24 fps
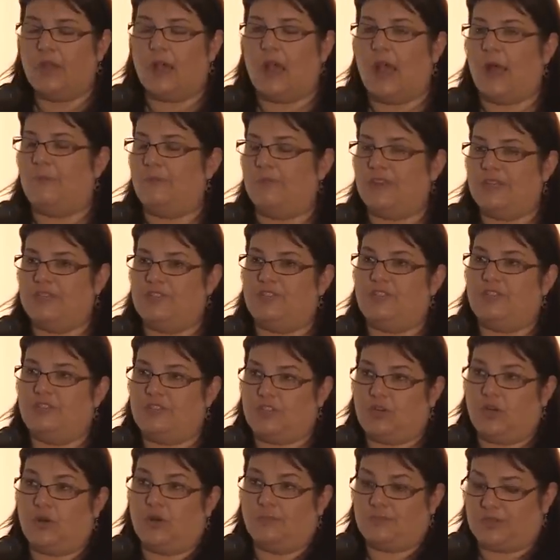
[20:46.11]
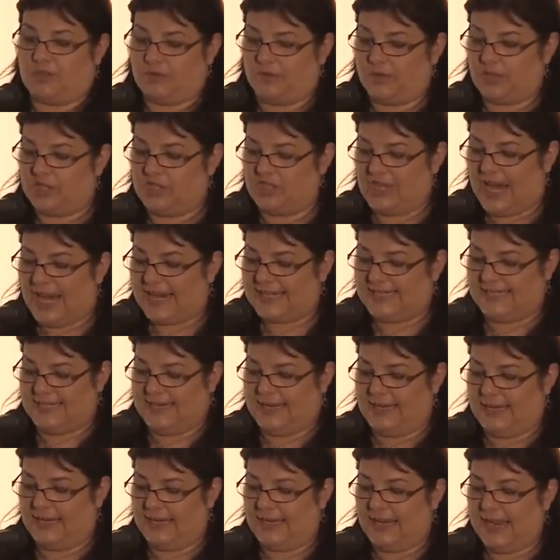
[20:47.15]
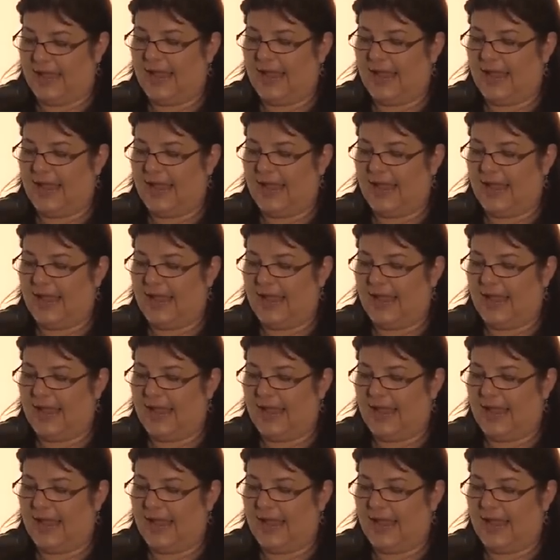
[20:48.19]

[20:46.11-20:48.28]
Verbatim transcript: um, these terms are rejected.